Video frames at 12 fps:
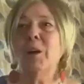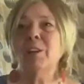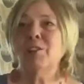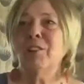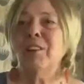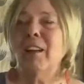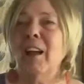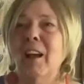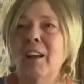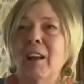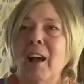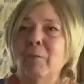question,
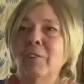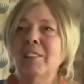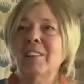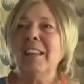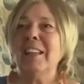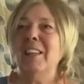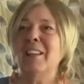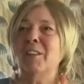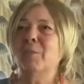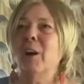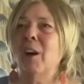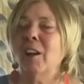I was
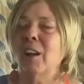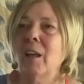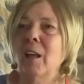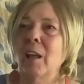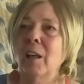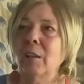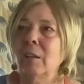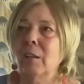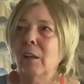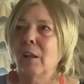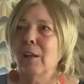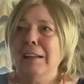thinking about it,
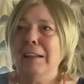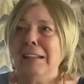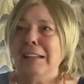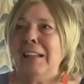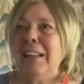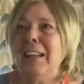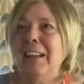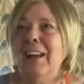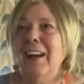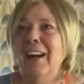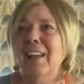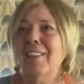and
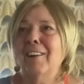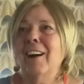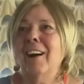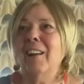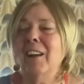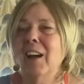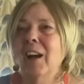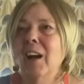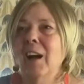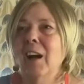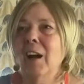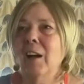I thought,
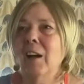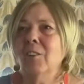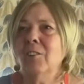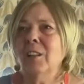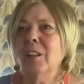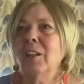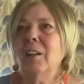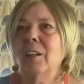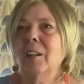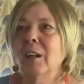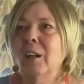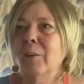oh
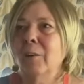dear.